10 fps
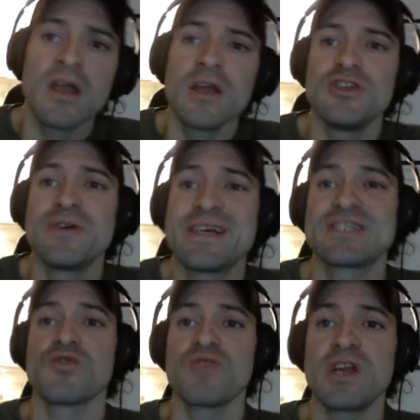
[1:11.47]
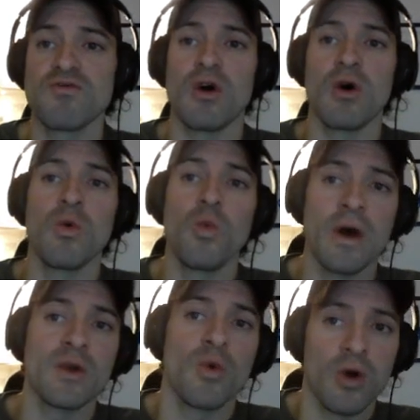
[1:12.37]
you get to re-roll
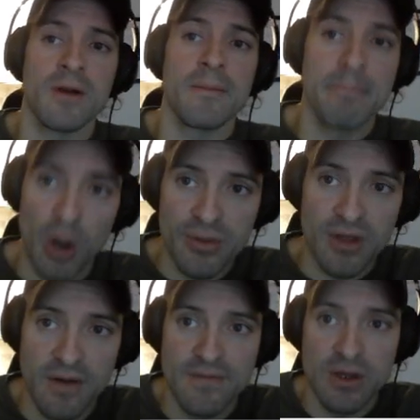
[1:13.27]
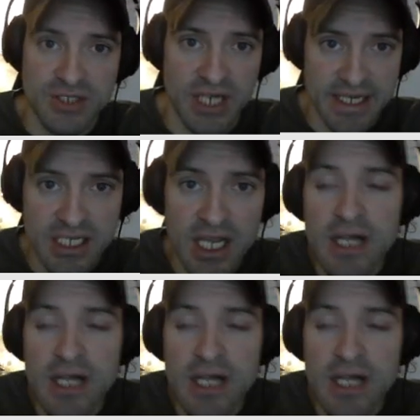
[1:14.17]
one or both of those dice.